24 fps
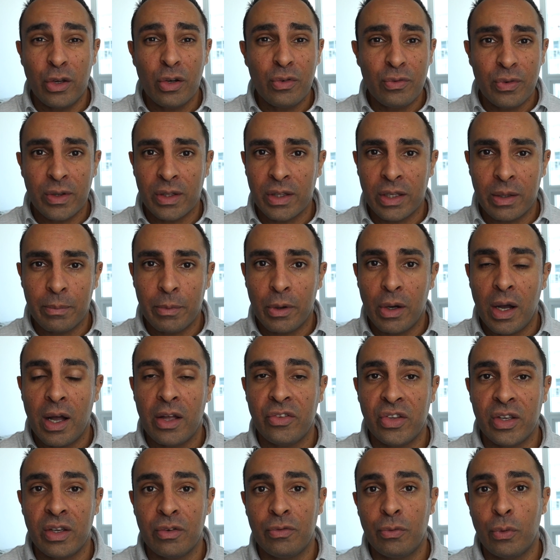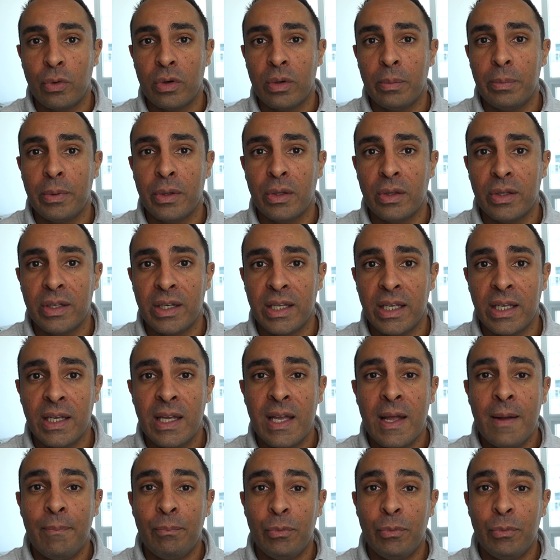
feeling about housing affordability,